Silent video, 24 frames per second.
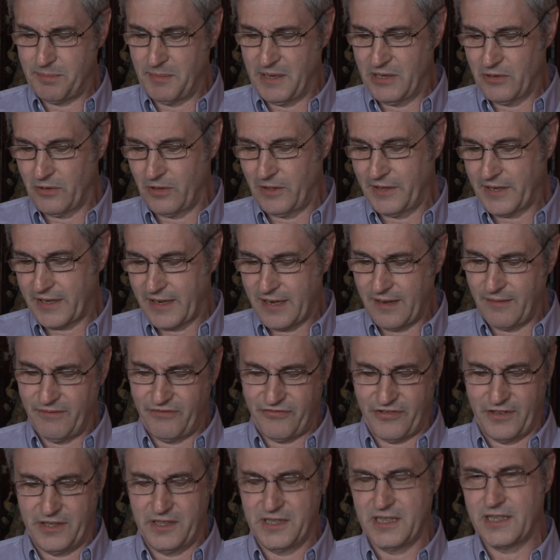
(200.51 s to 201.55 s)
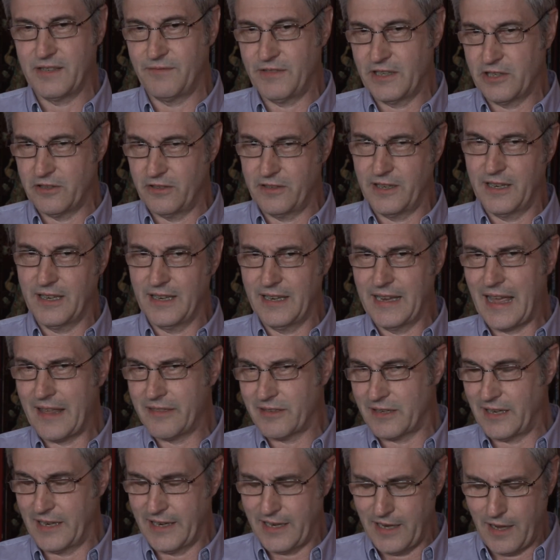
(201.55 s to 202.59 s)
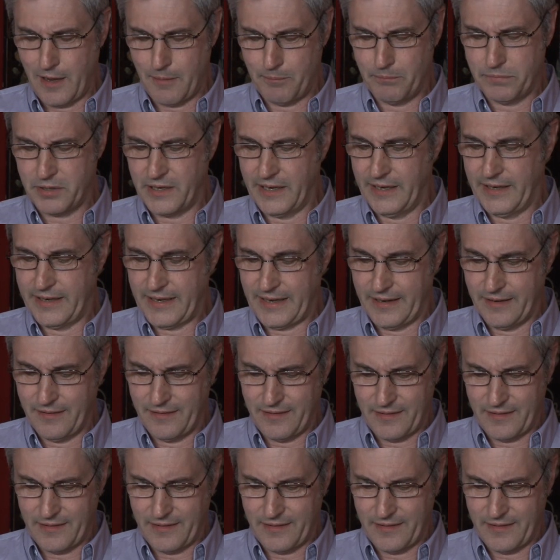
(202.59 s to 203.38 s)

me all the comforts of a good Catholic upbringing.